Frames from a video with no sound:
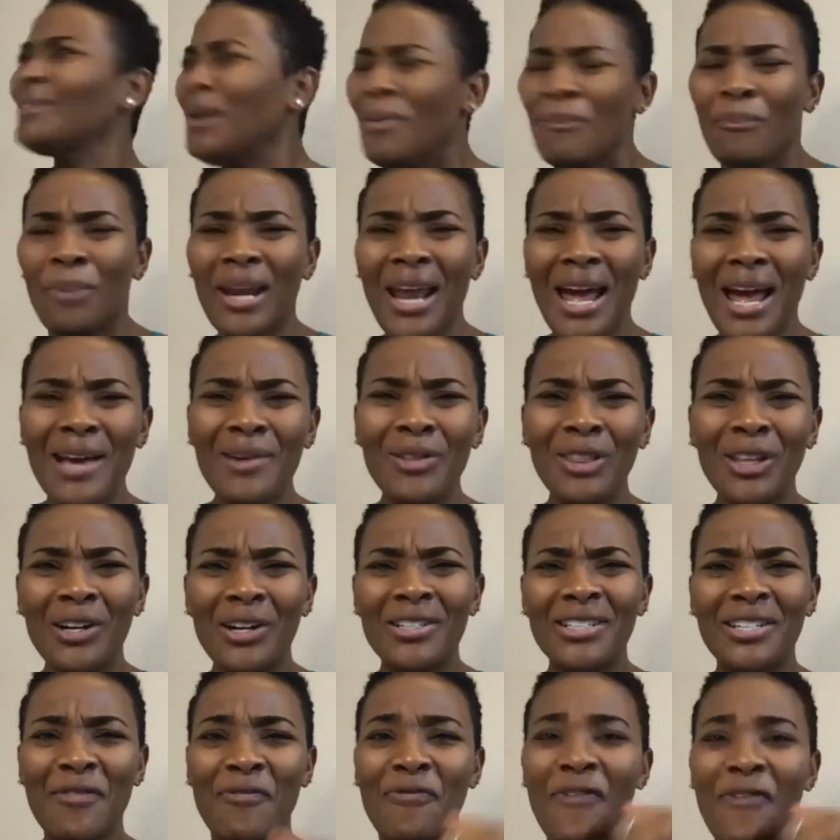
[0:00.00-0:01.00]
but I had
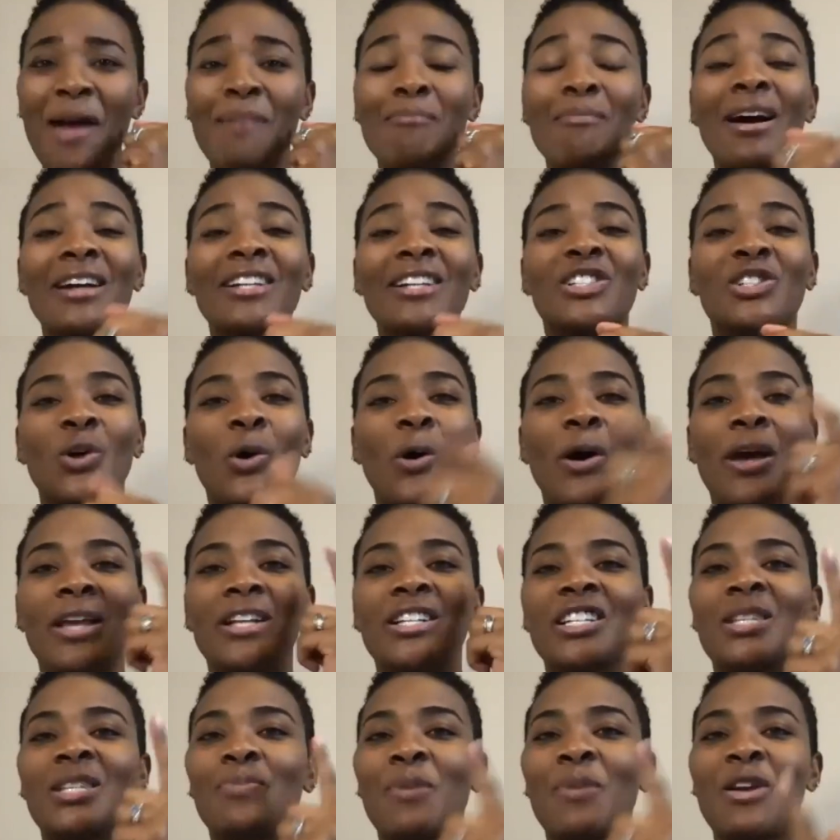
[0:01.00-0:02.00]
learned to find my joy and
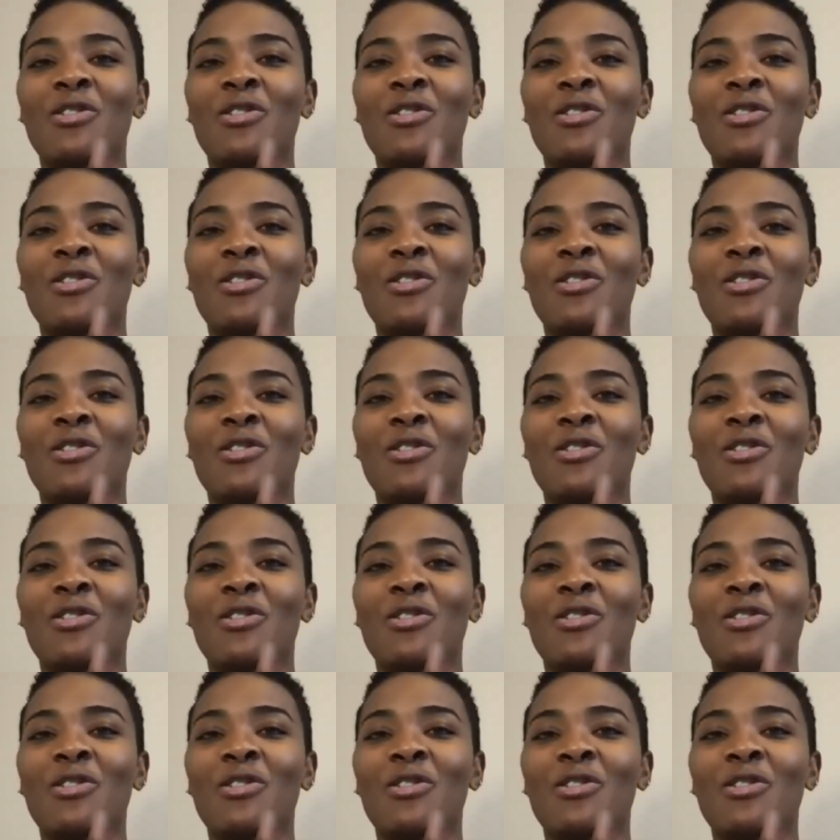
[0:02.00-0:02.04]
just be